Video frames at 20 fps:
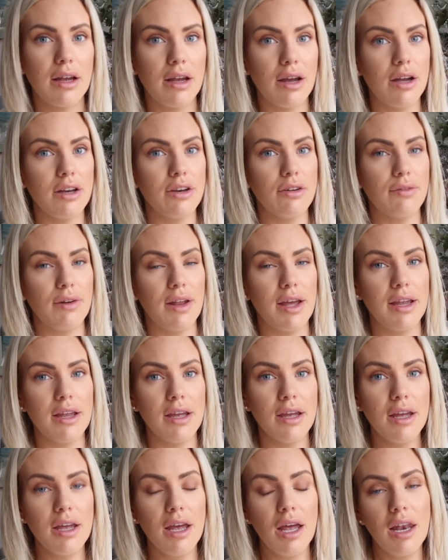like kind of
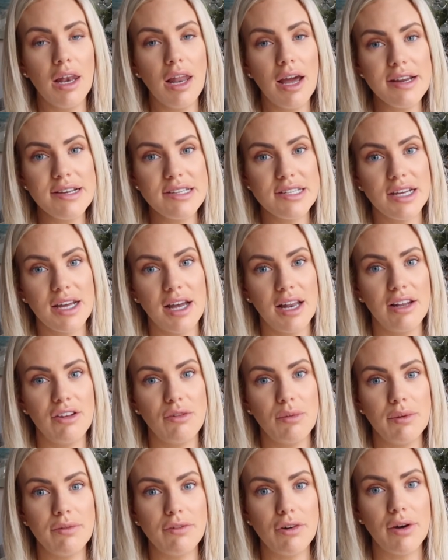like lighter
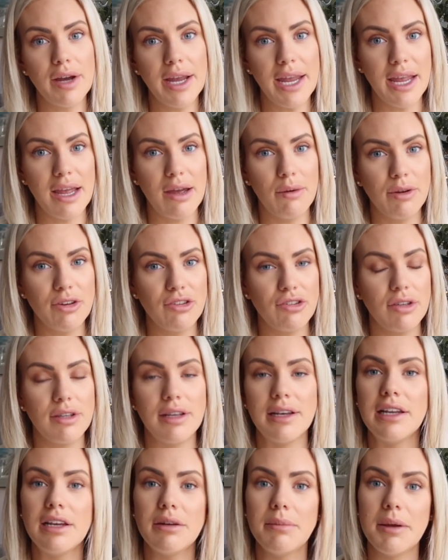colors we've got here, which is
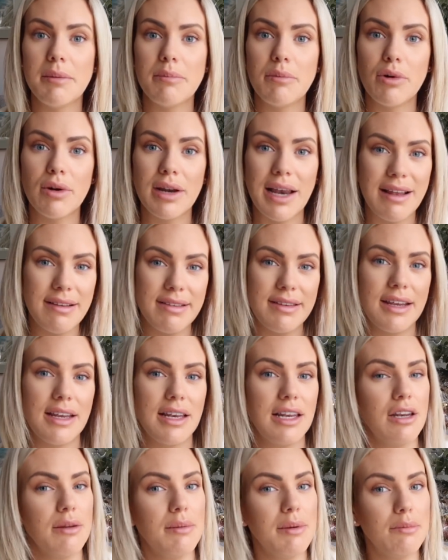a little bit more classic,
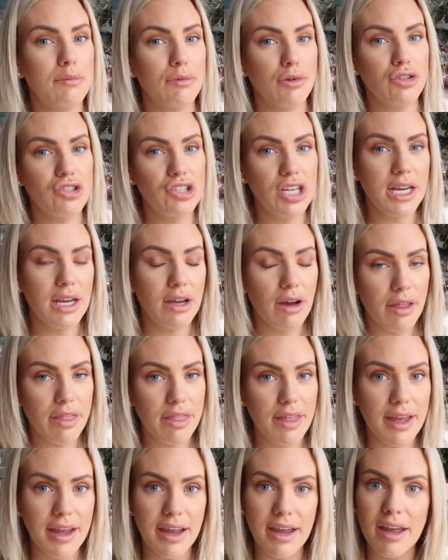a little bit more chic, I
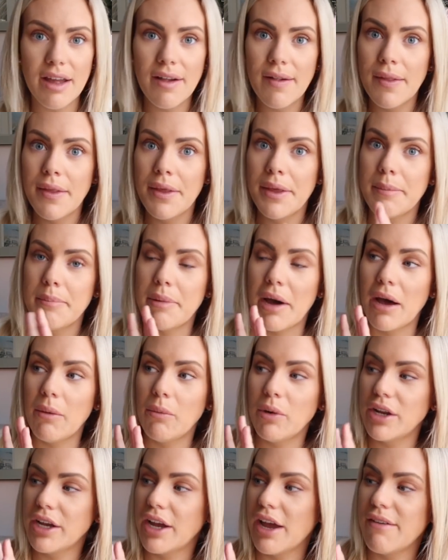think. But I
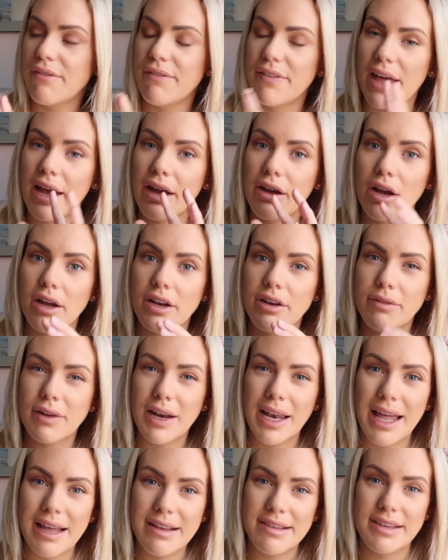want to go for that kind of
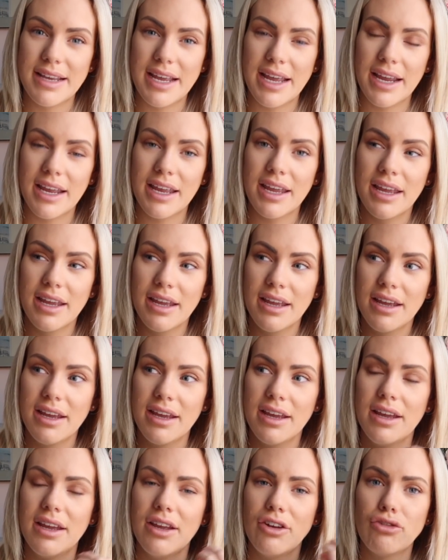classic
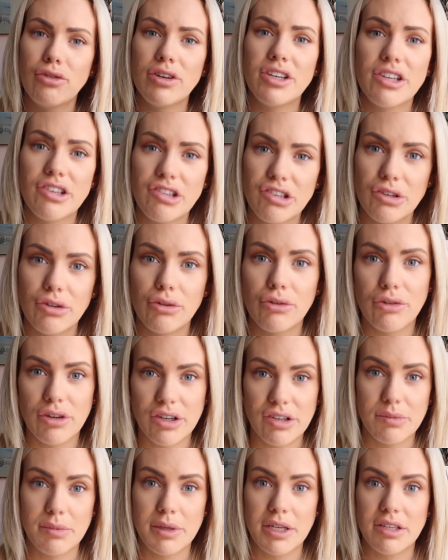traditional
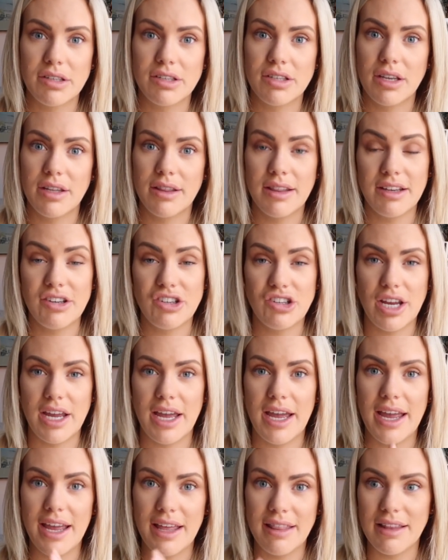Christmas this
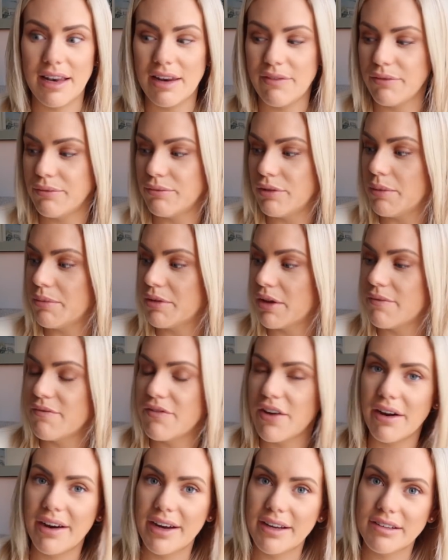year in the living room, so I'm
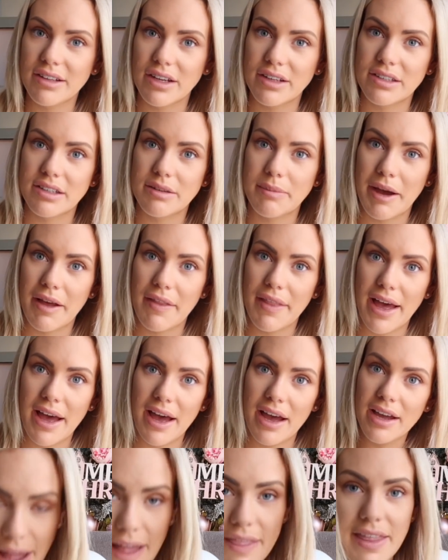very excited about
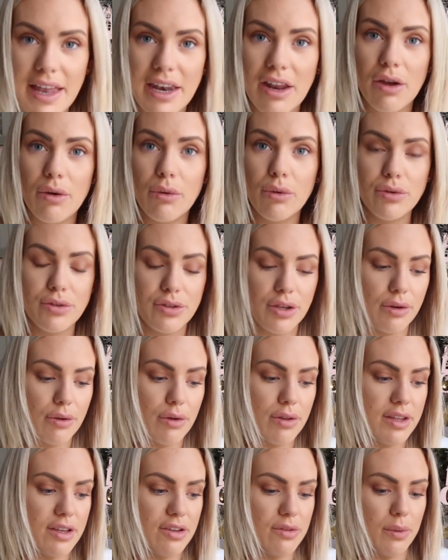that. And then I also
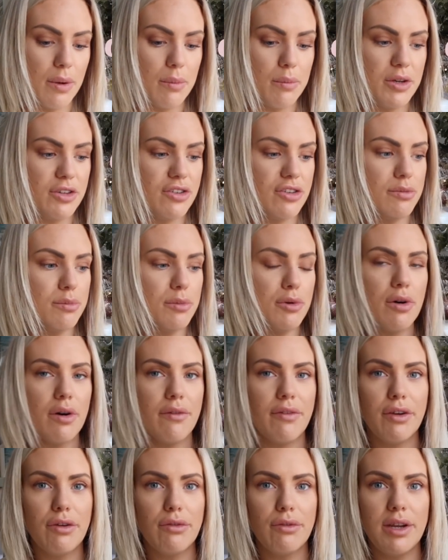got this one, which is more
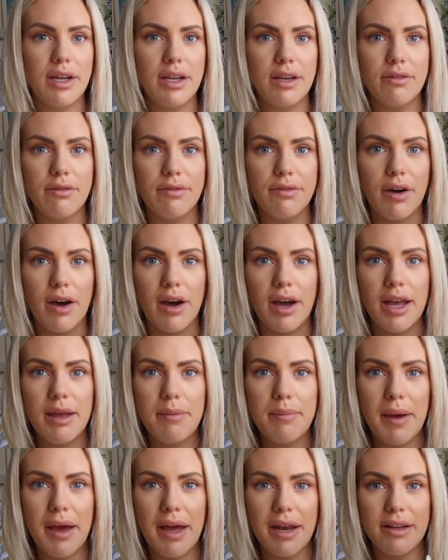of a green
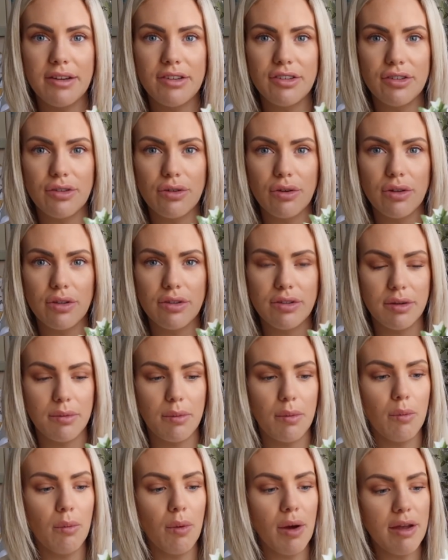vibe, and it's just got
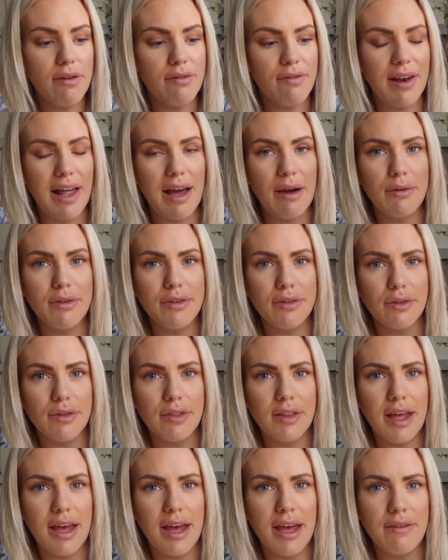some white flowers
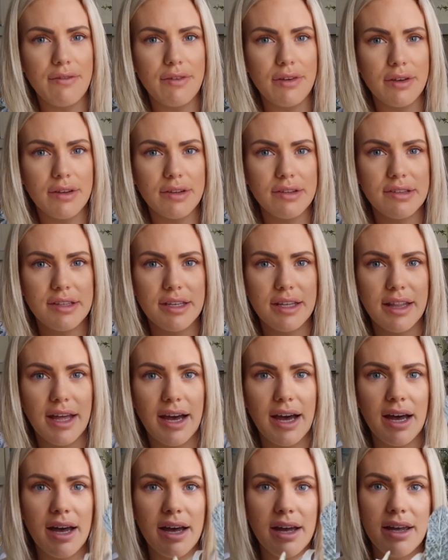on there, if you can see
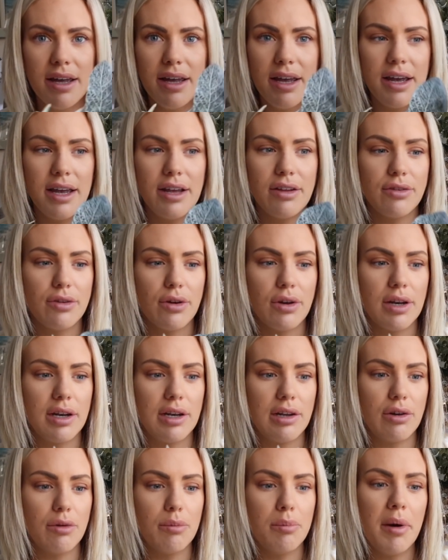that. It's got a
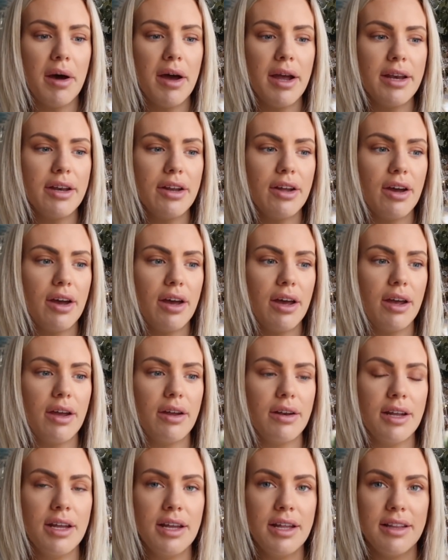little pine
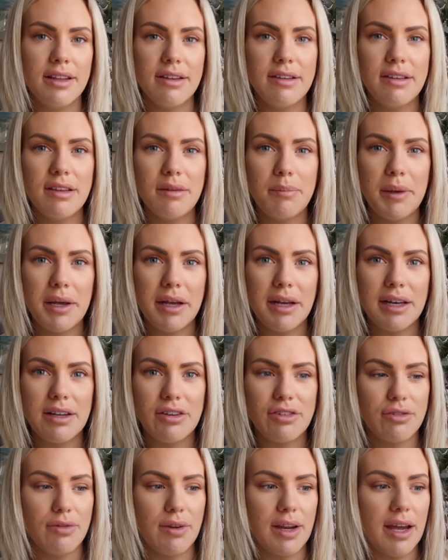cone. This is a bit
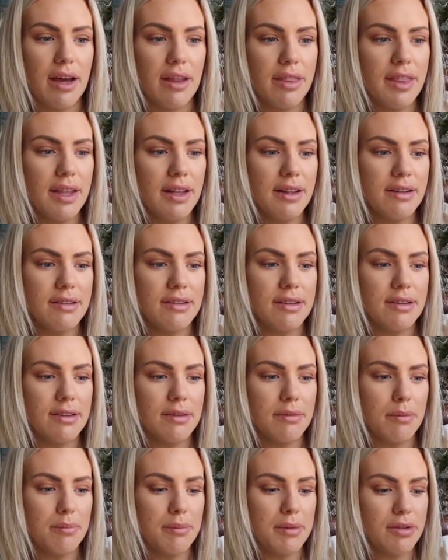glittery. I think this
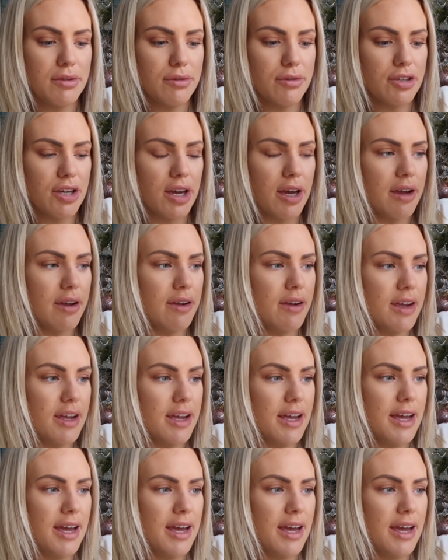is mistletoe.